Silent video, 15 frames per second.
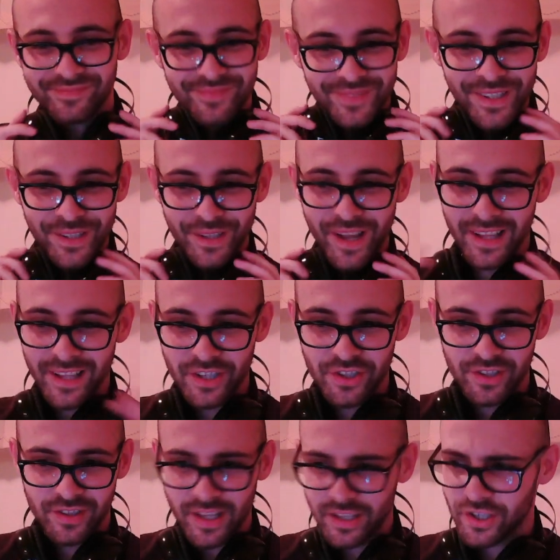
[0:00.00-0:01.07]
So yeah,
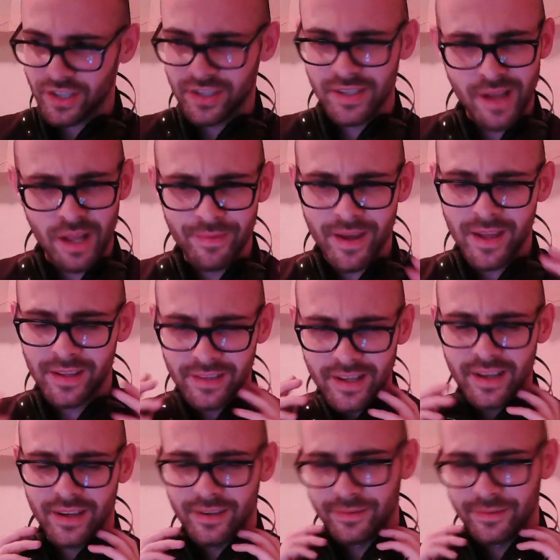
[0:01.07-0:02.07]
let's check this out, man. Yeah.